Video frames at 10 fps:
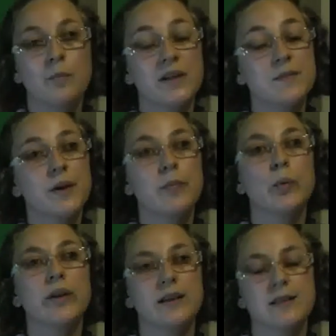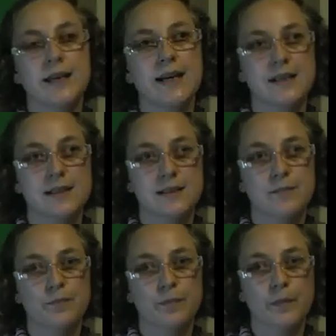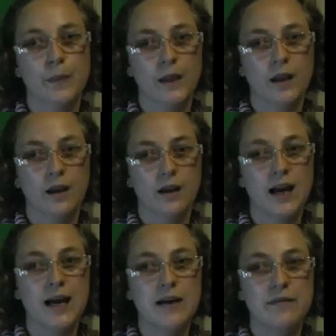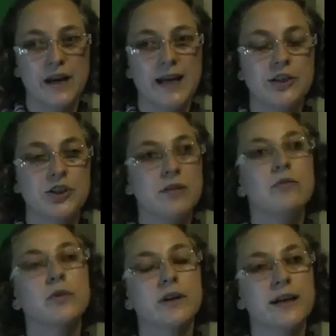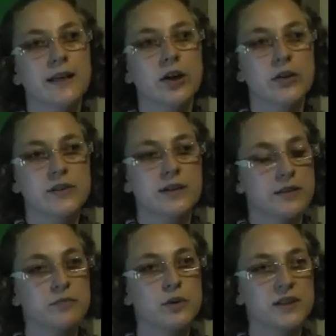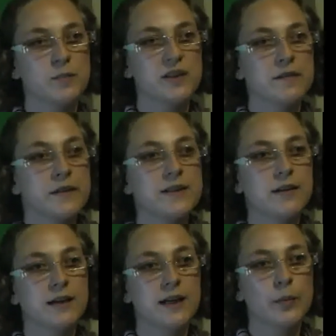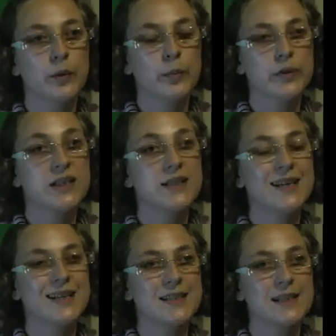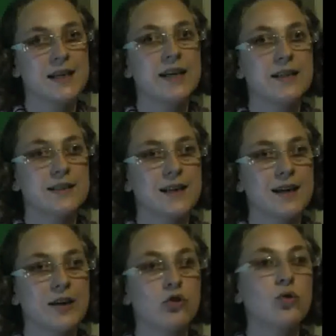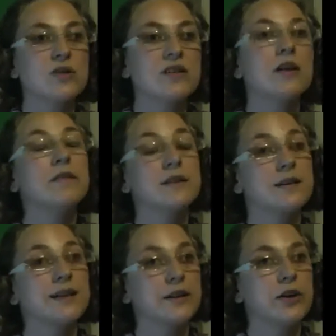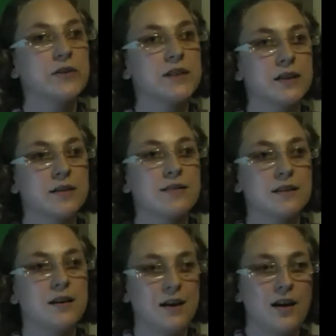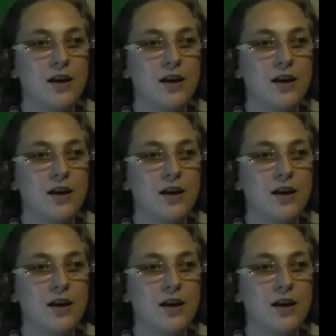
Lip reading: Most people with EDS have a general diagnosis of one specific type, but EDS is a crossover diagnosis.